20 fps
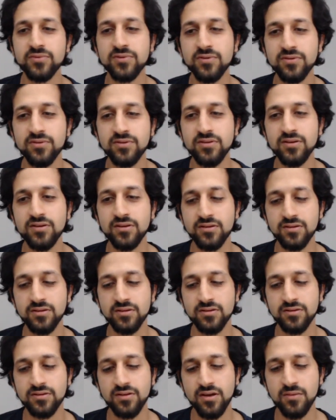we do see
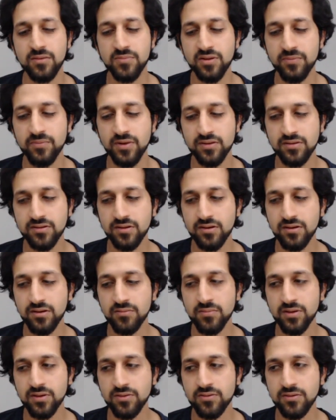it implemented
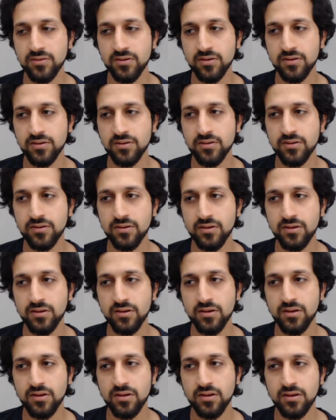in Bitcoin
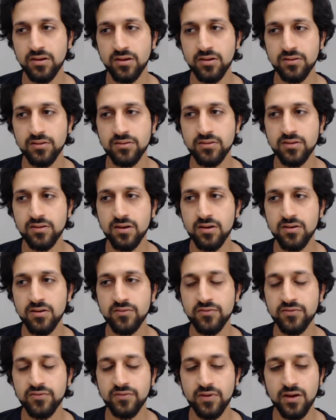
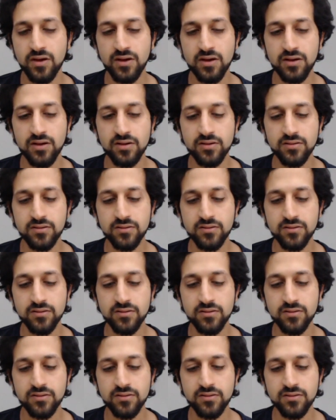itself.